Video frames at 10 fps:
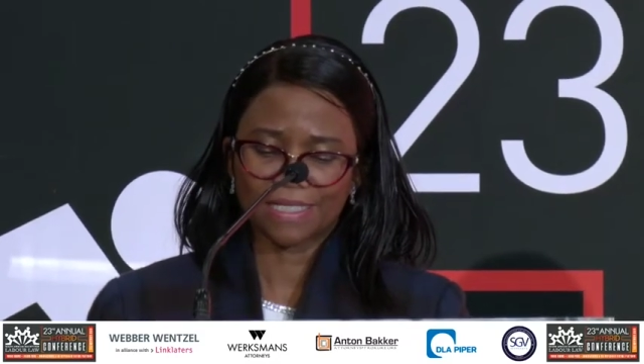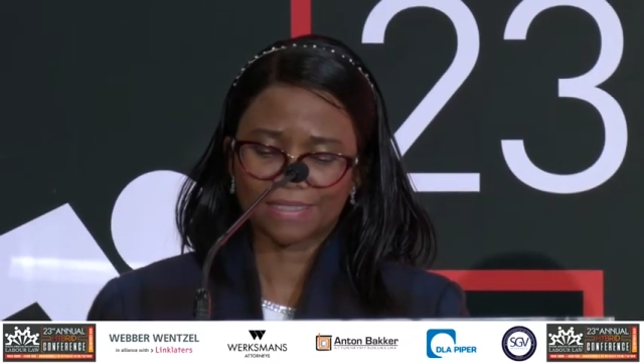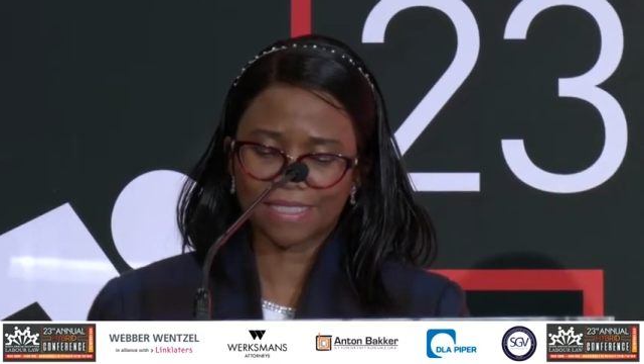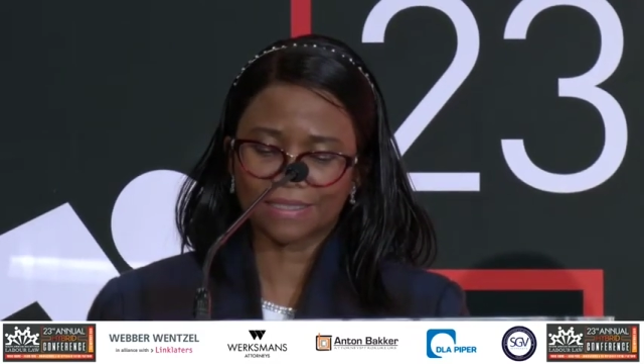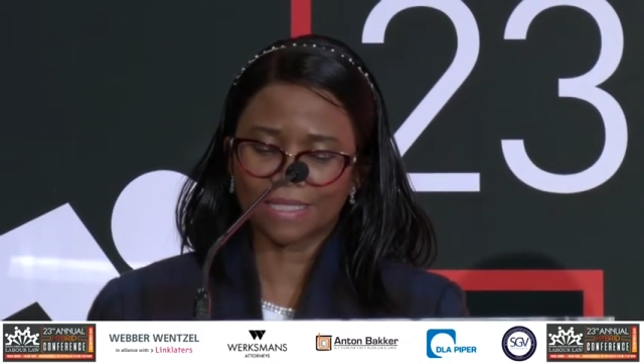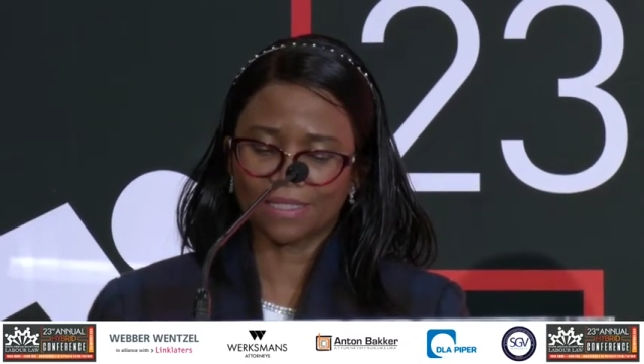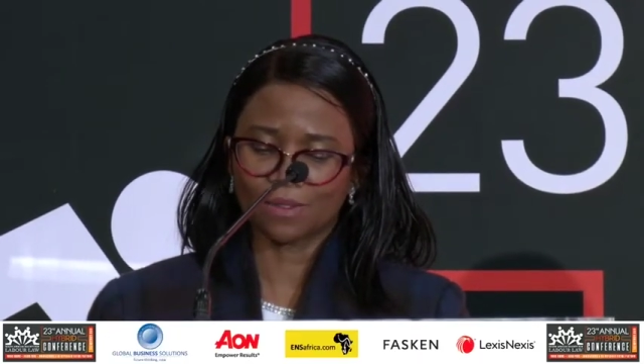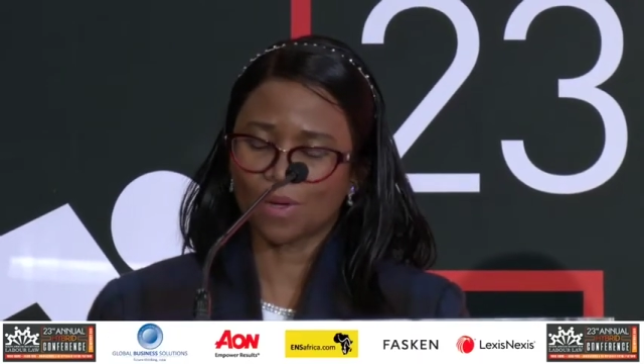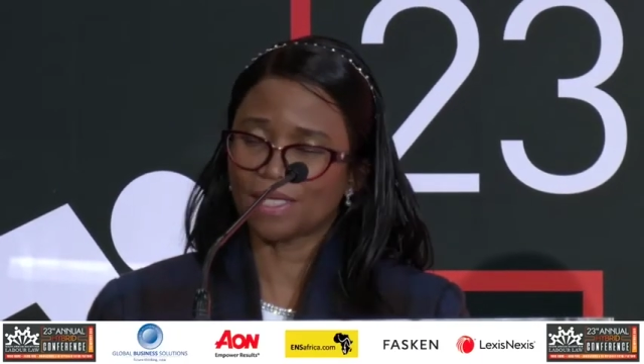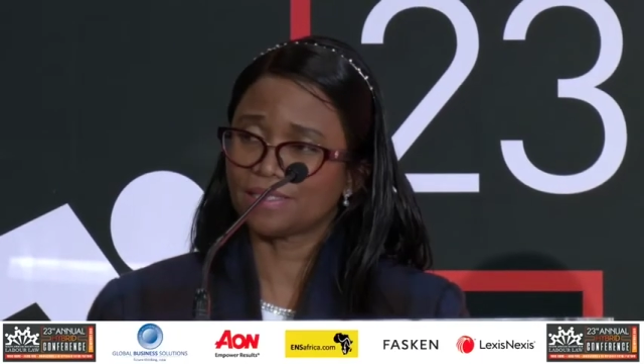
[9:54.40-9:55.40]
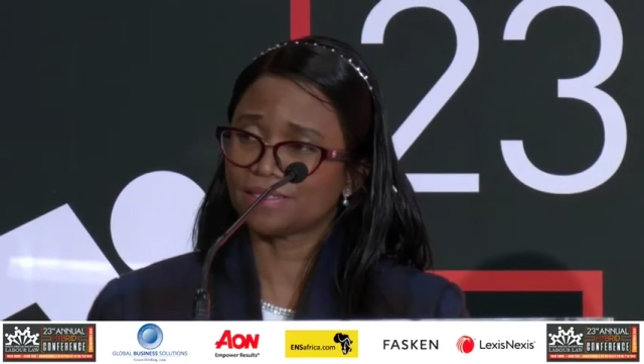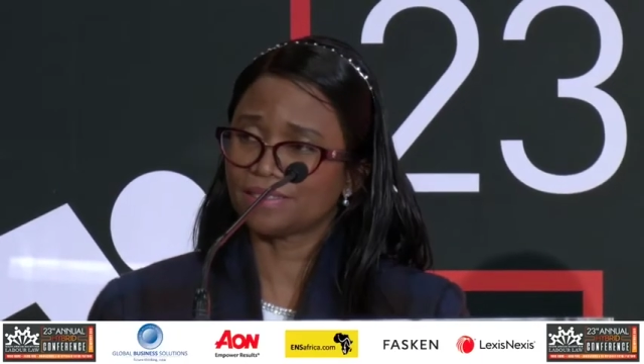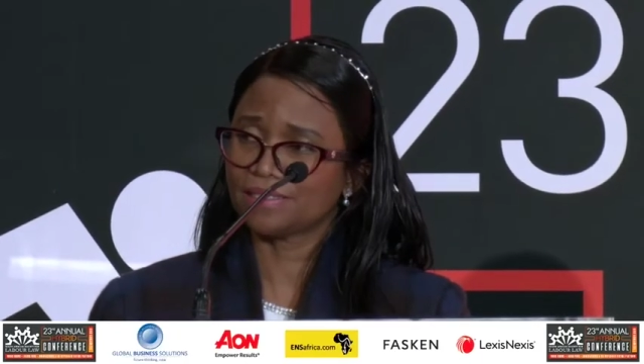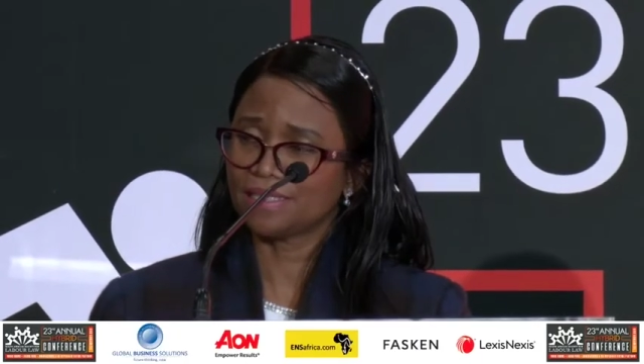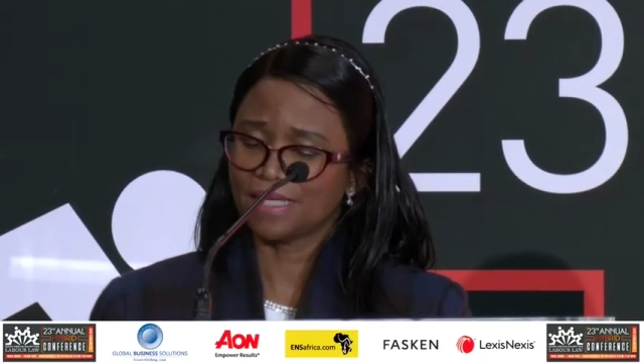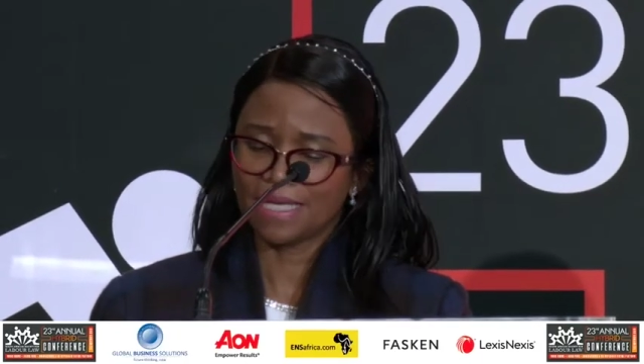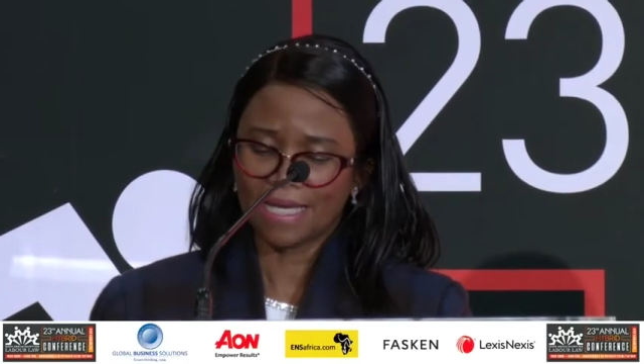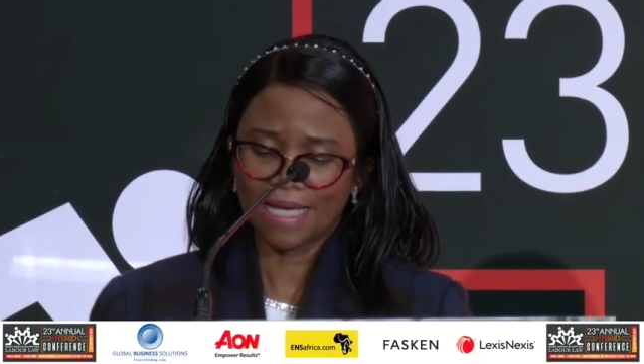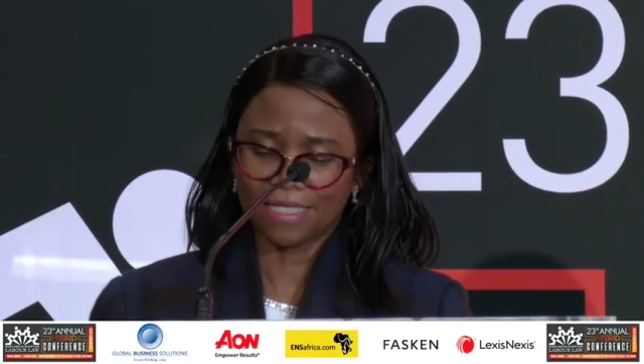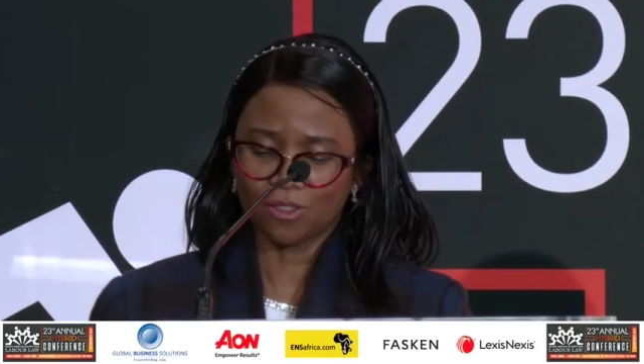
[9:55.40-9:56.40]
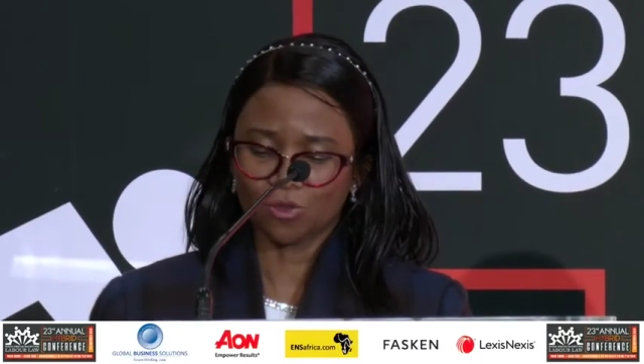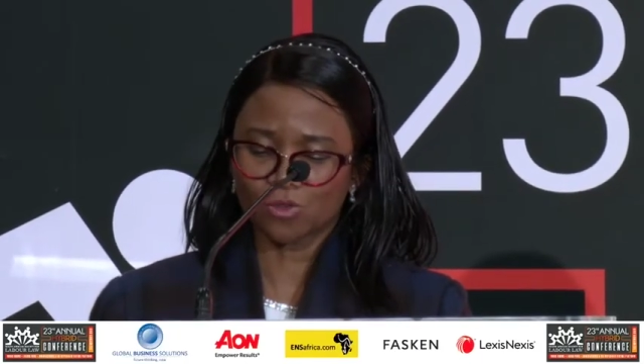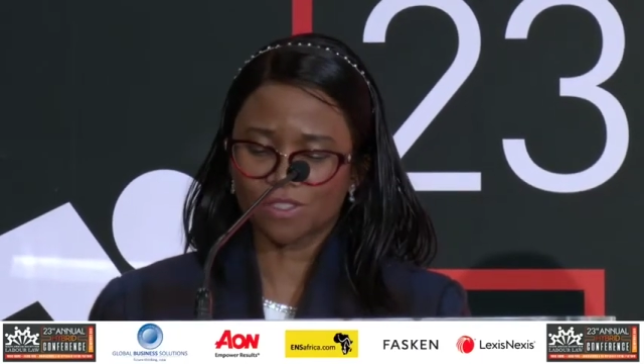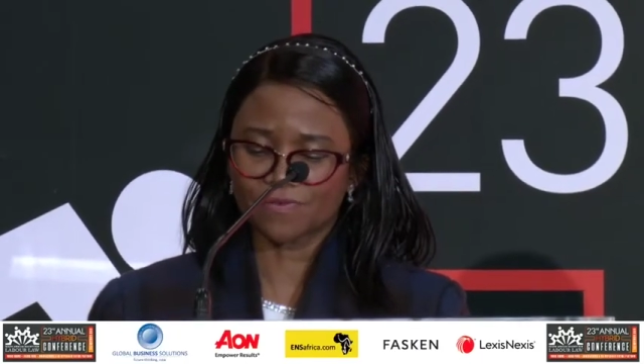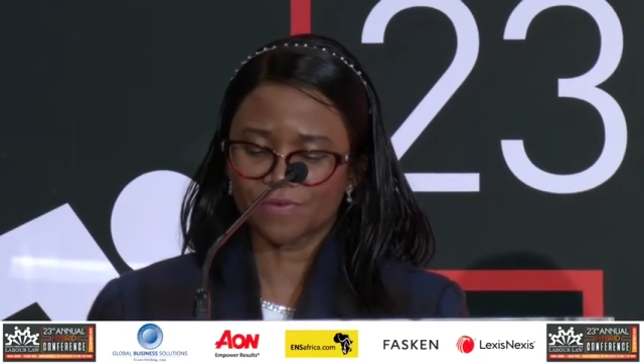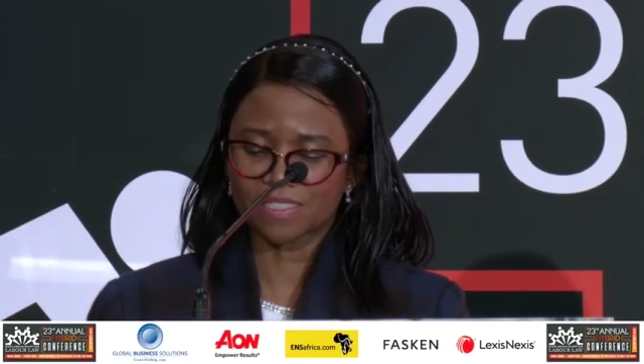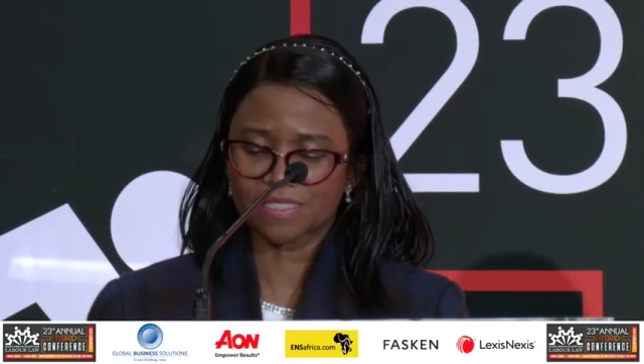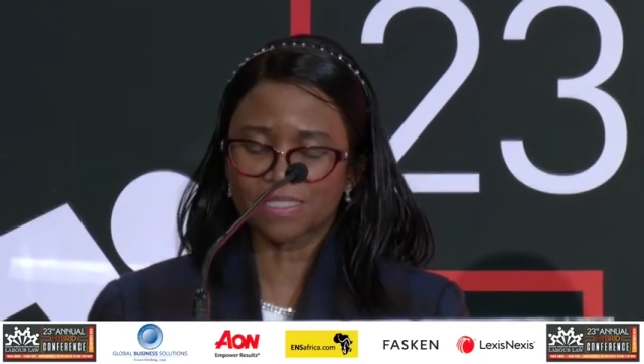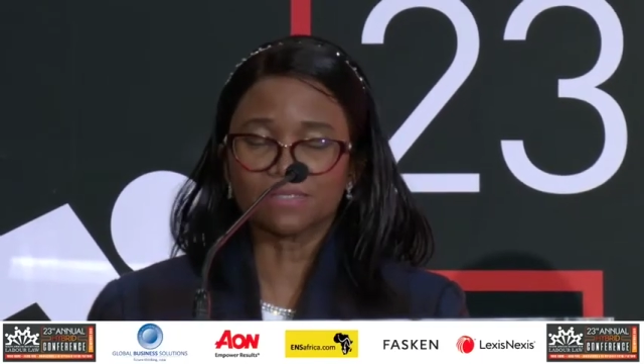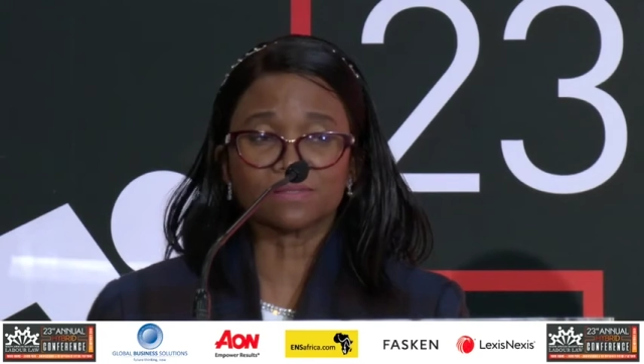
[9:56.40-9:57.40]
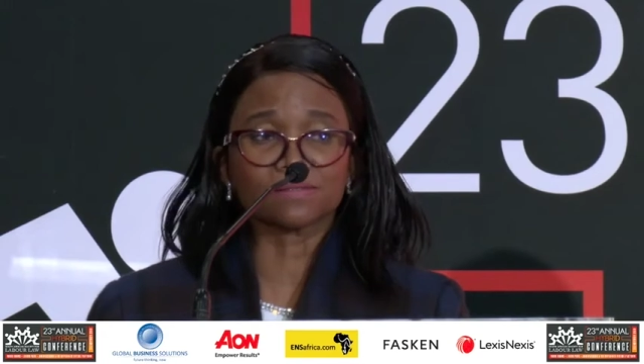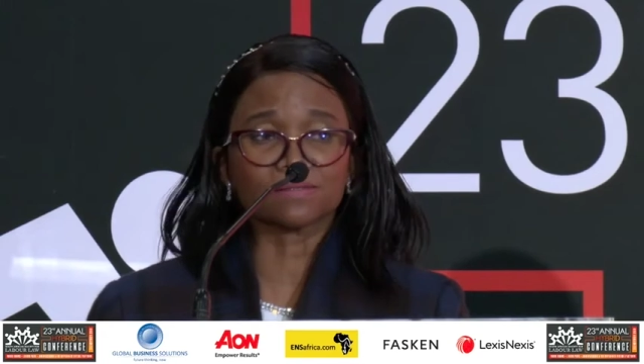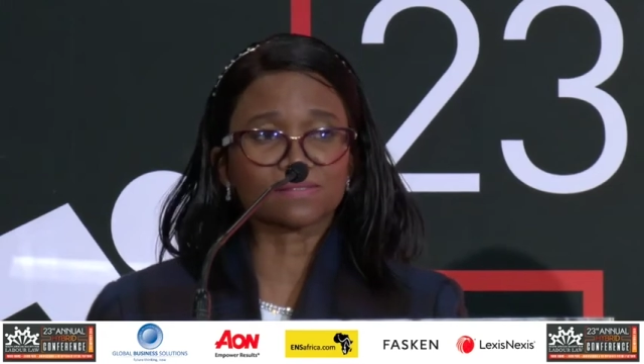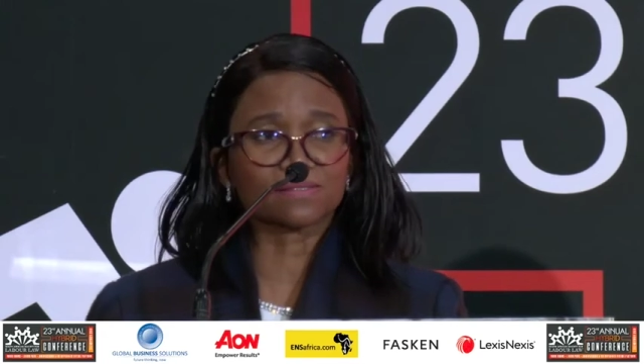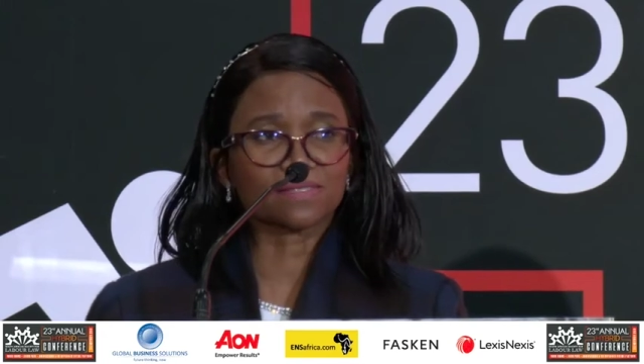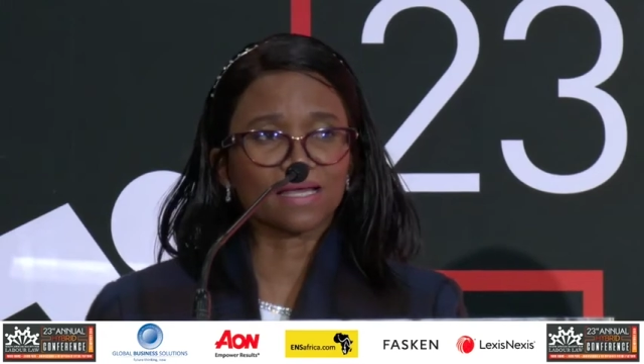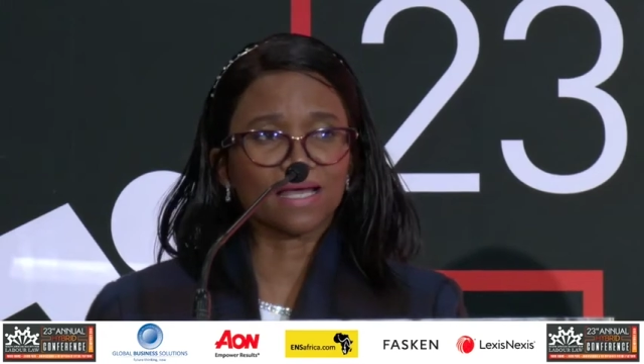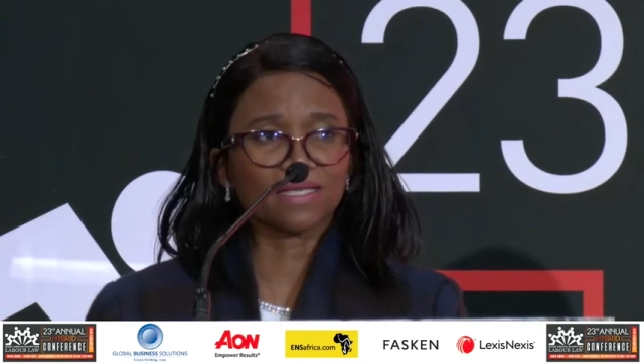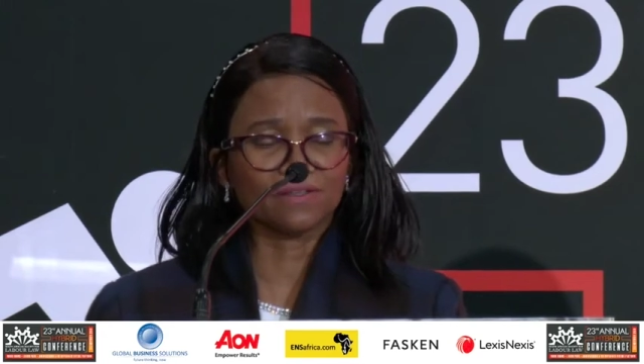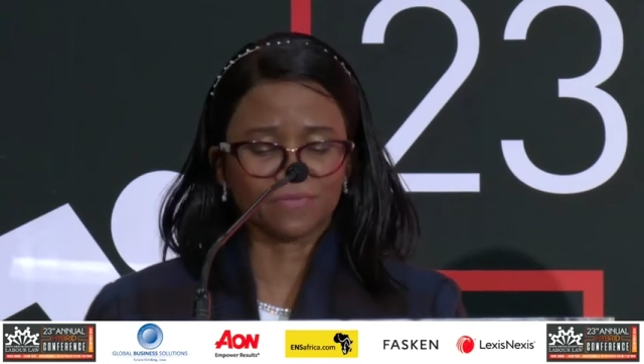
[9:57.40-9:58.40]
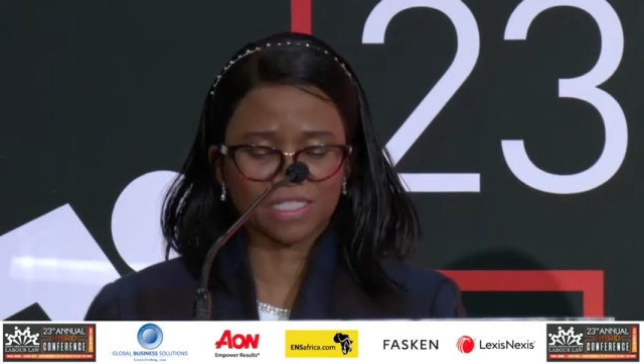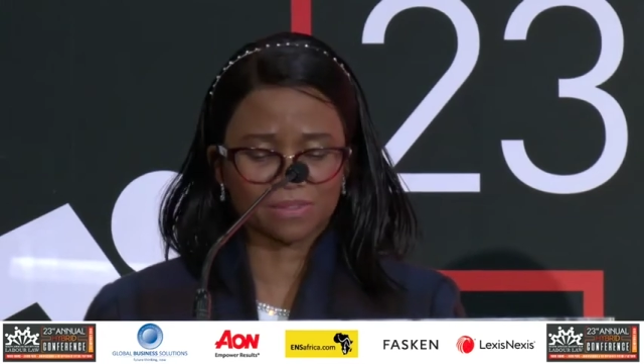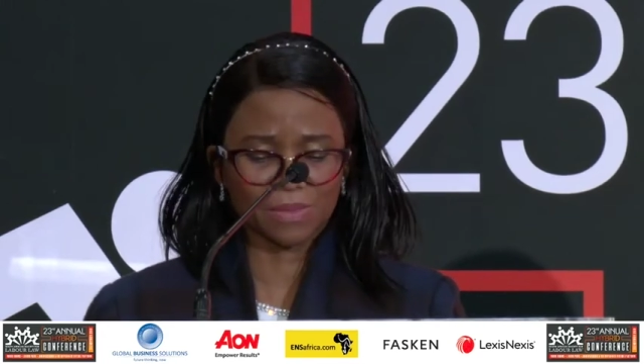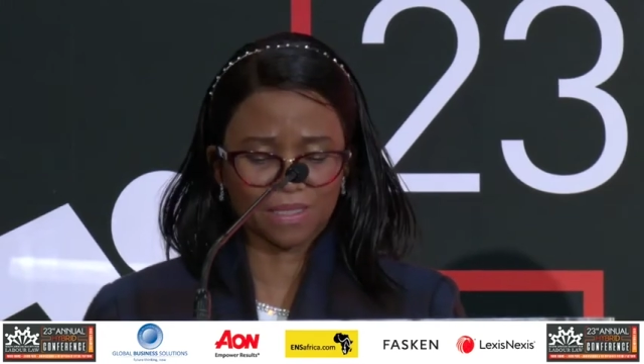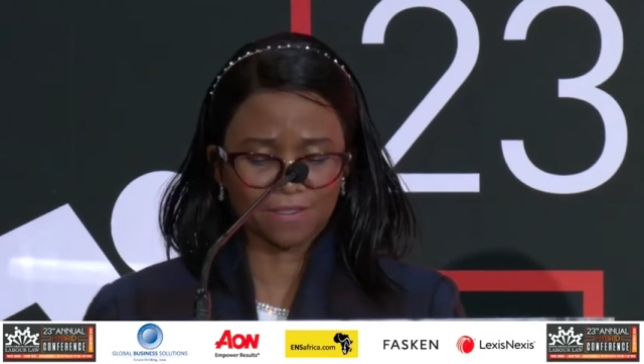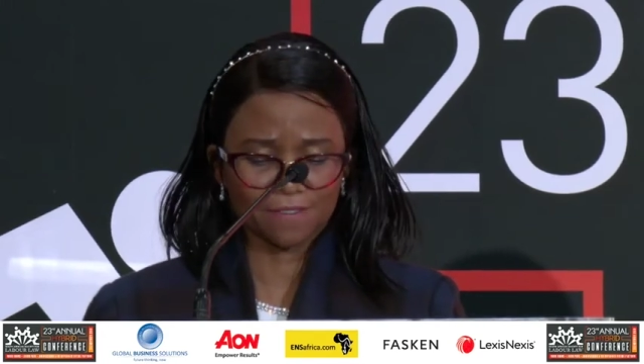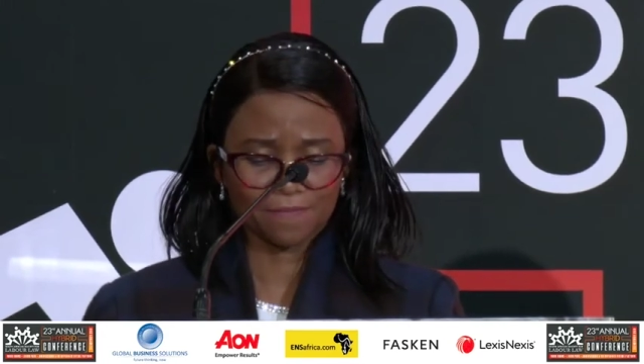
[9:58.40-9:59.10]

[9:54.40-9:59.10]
gender equality and inclusive skills and investment.